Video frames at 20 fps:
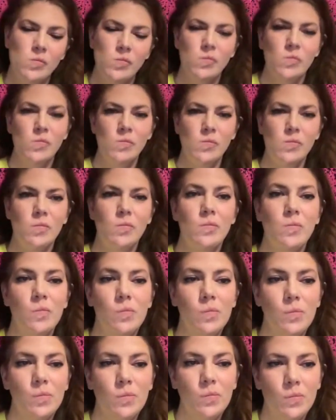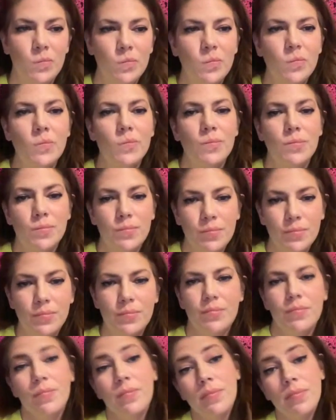
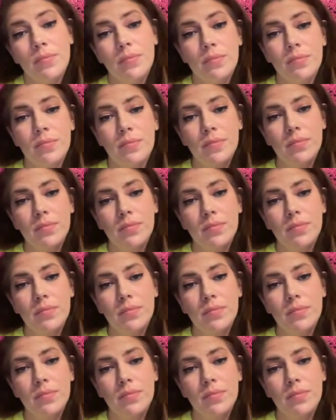The person shown says nothing.